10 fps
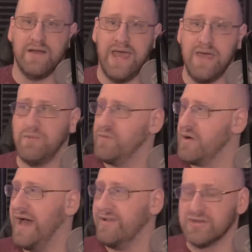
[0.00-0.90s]
hey, we were
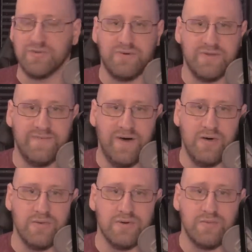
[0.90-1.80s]
eligible to
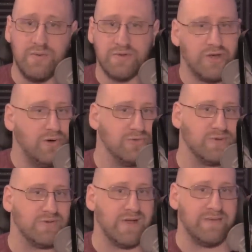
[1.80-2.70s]
vote. We were told
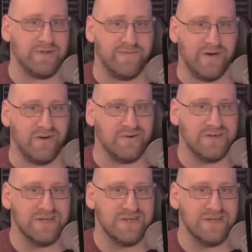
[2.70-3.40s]
we were able to vote.